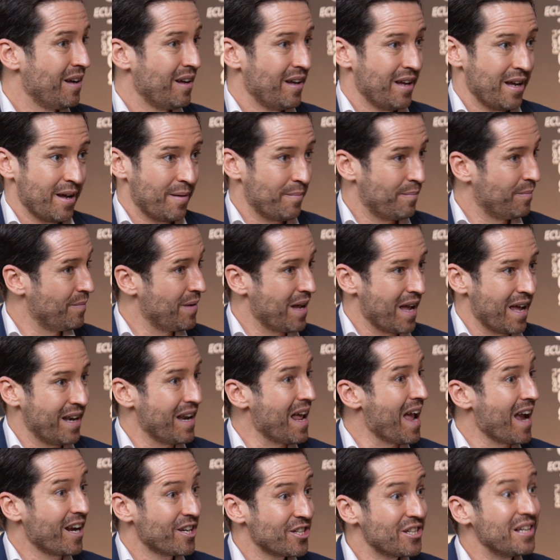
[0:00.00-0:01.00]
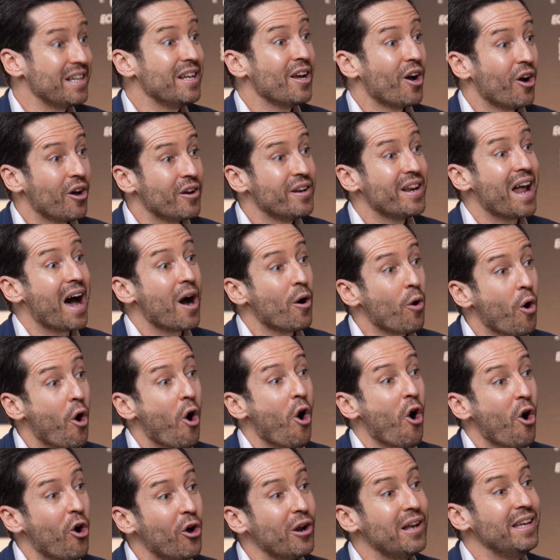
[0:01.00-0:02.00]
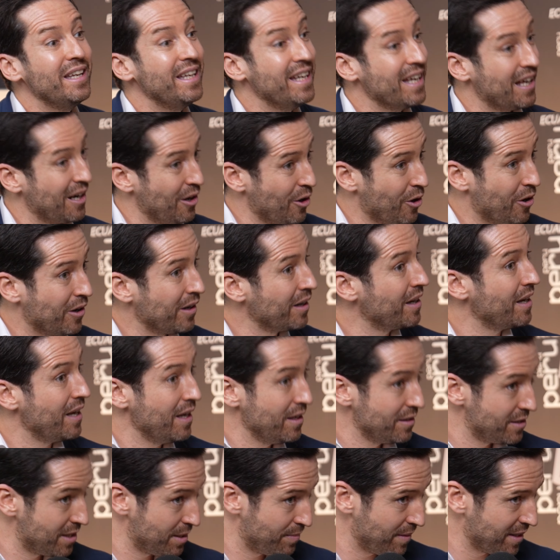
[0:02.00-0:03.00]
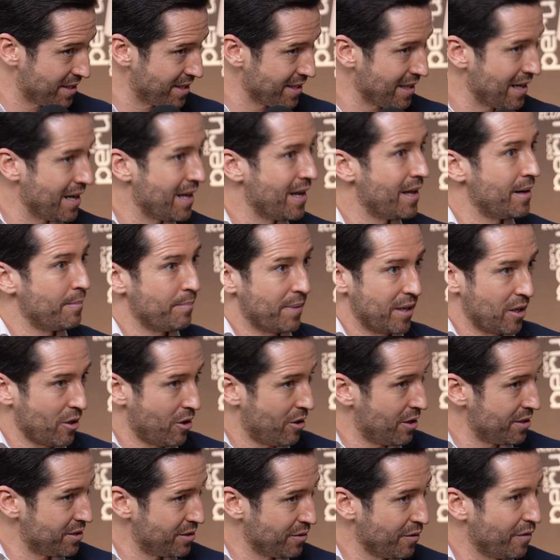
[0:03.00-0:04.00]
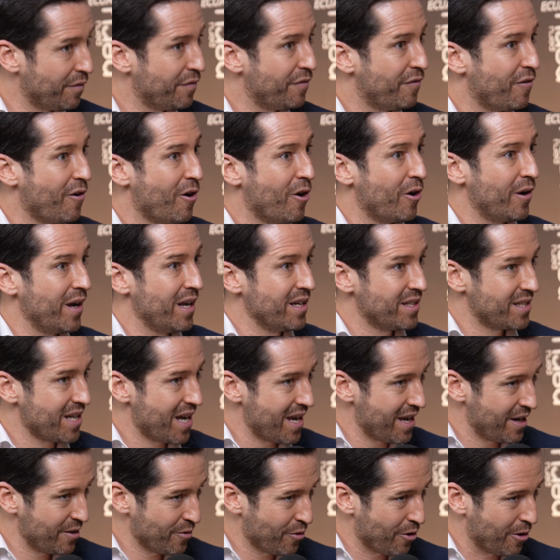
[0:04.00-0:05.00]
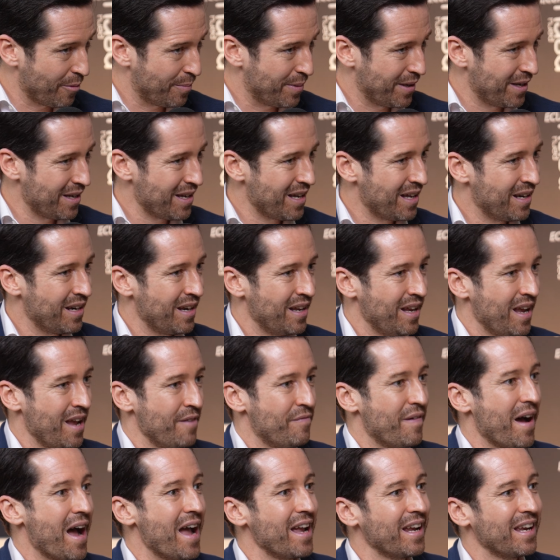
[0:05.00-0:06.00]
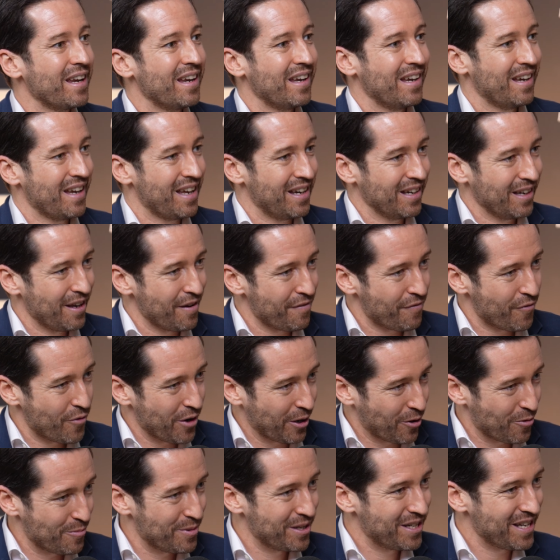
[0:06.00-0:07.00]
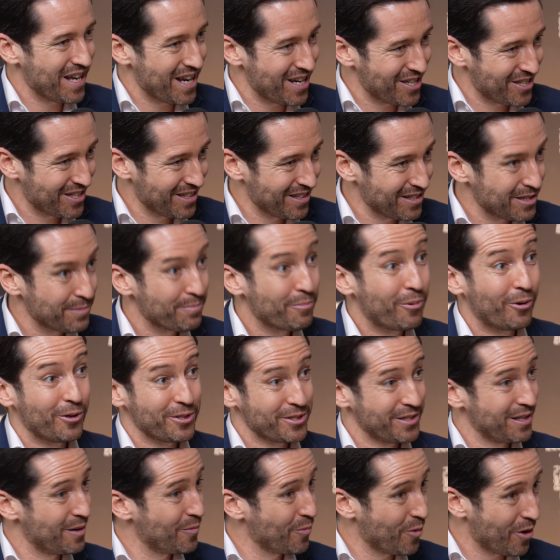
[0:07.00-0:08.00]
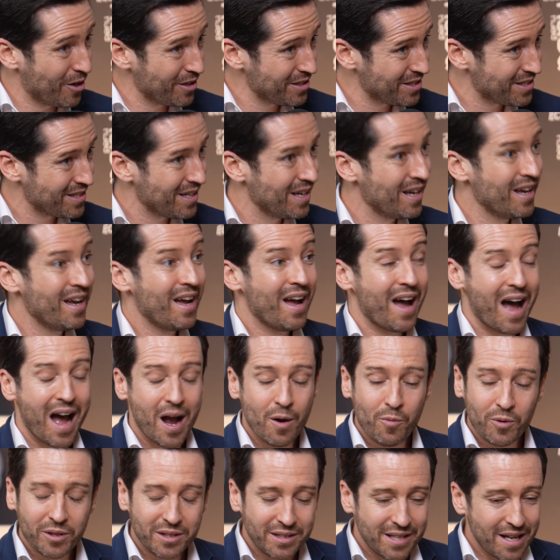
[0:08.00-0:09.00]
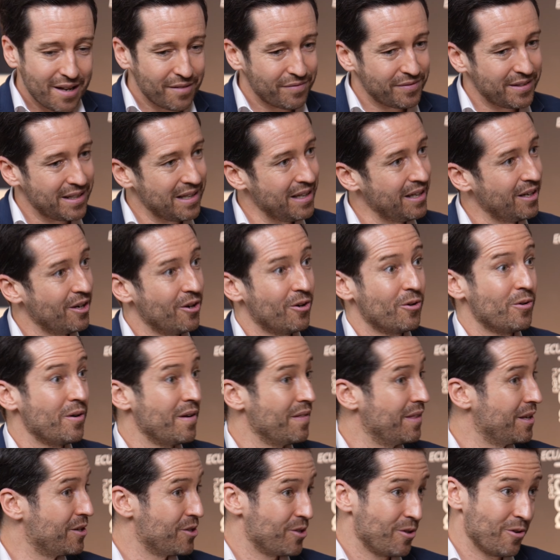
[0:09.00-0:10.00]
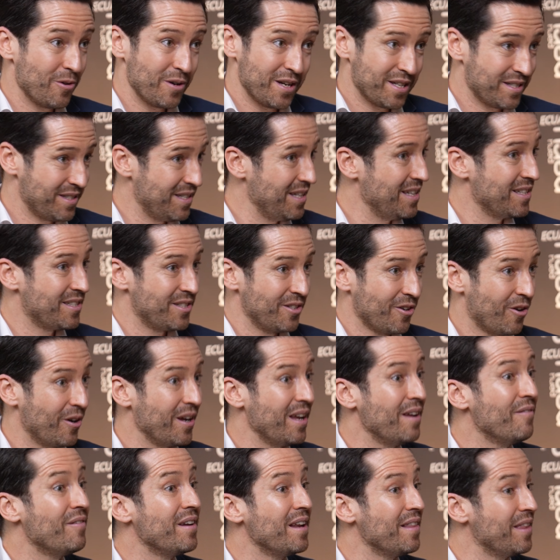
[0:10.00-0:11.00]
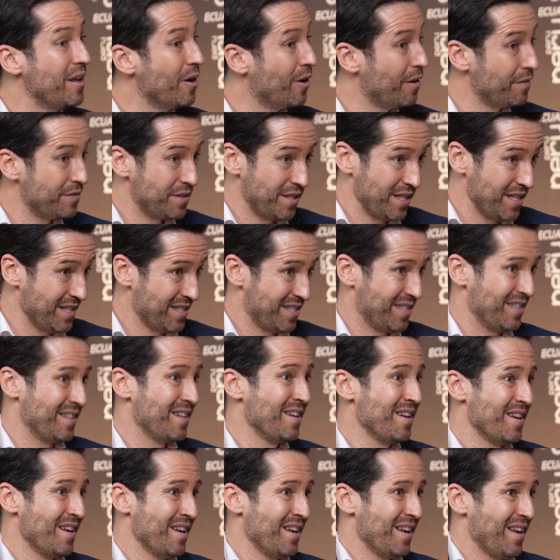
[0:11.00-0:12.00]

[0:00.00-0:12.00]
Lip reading: And actually now all year long in Switzerland, but also for entire Europe. And if I can give recommendations, personal ones, I would definitely go in the shoulder season or even in the off season.